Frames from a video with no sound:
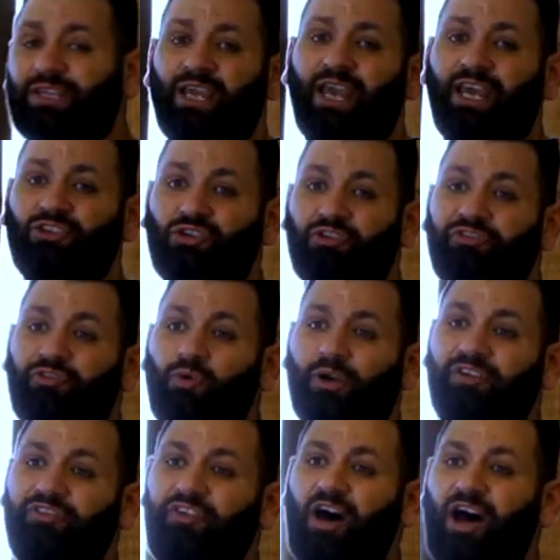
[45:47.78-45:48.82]
the age of
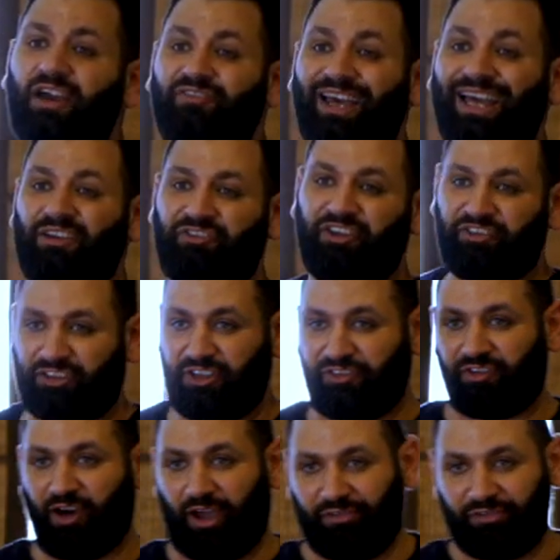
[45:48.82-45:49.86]
45 and
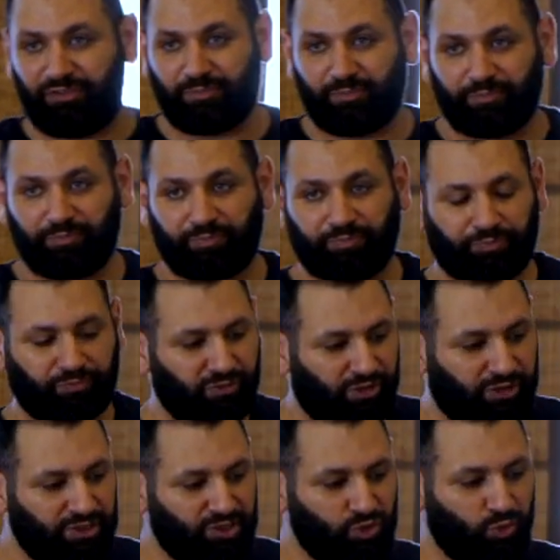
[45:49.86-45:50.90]
55. So
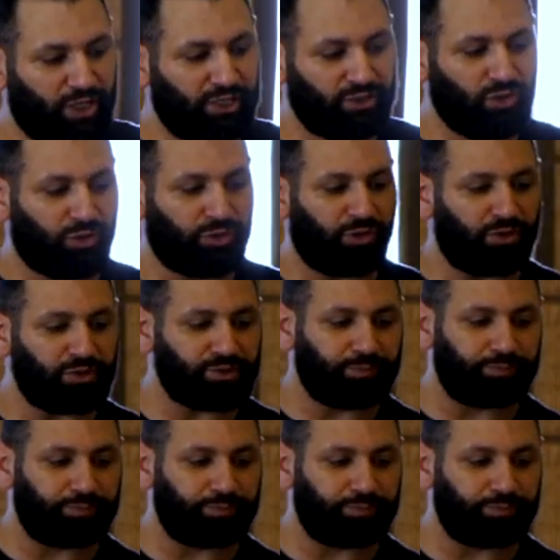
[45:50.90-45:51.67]
this is when it occurs.